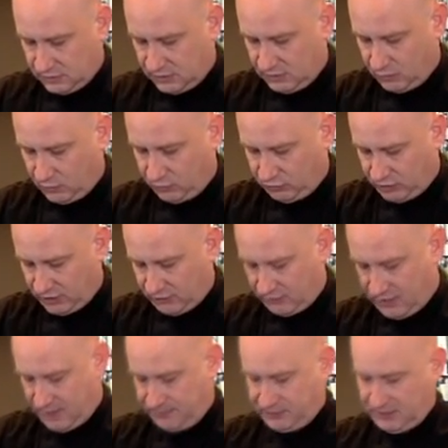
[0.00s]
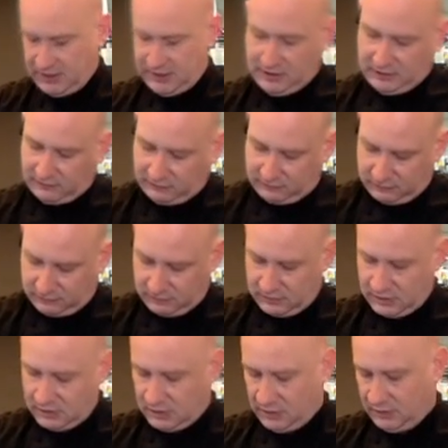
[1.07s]
And we'll try to wrap these
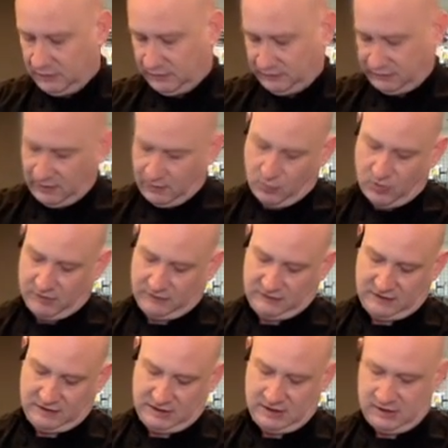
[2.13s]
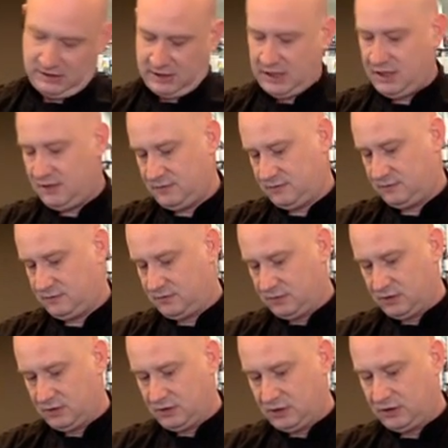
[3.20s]
somewhat tightly.
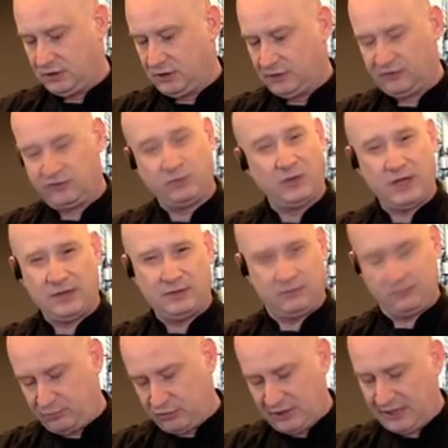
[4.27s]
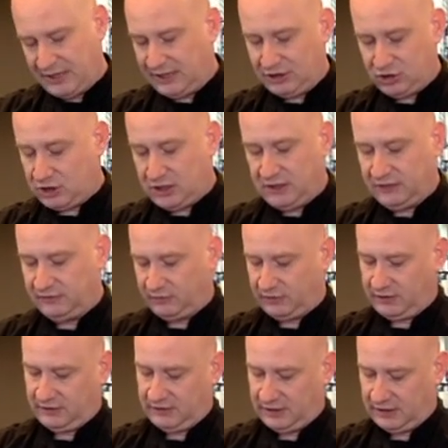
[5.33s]
You notice we're not putting any cheese or
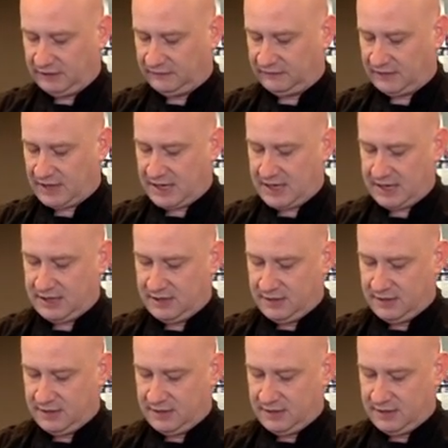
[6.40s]
anything inside.